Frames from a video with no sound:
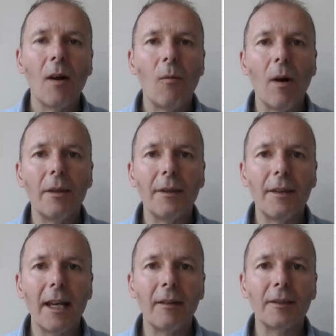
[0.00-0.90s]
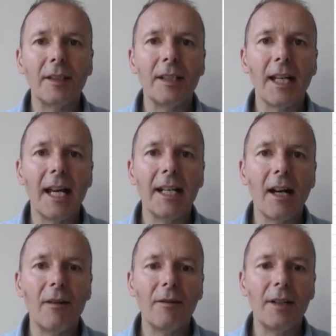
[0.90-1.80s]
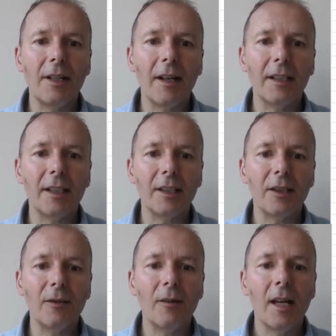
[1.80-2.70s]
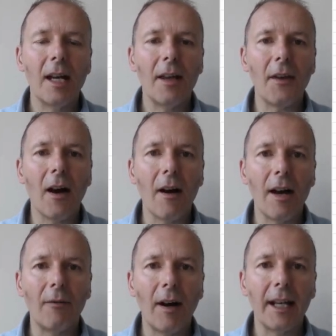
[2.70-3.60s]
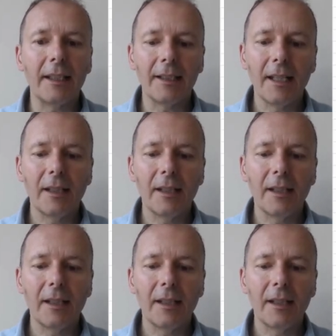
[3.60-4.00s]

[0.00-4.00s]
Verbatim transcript: one thousand eight hundred and ninety-two pounds at the higher rate.